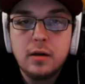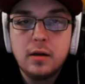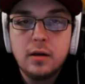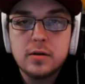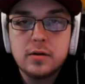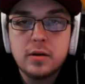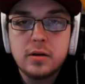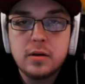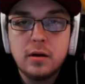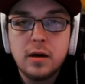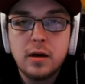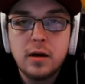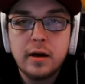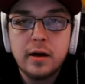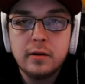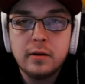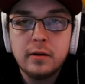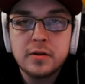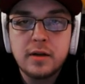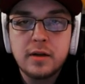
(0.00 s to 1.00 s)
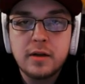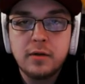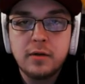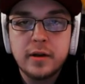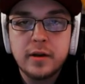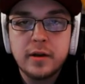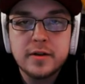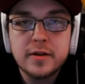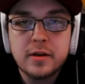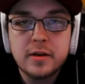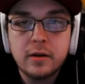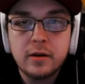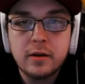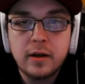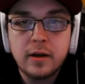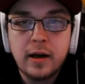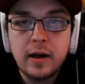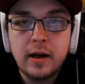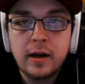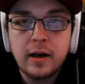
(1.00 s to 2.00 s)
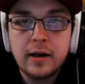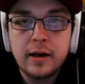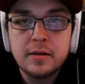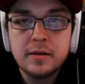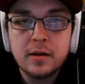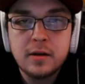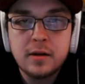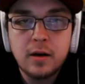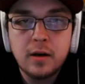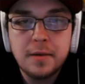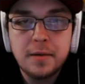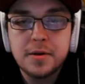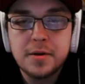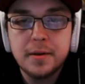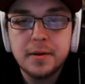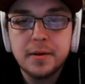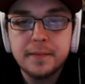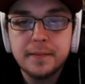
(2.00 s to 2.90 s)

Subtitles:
So I was definitely considering that as an option.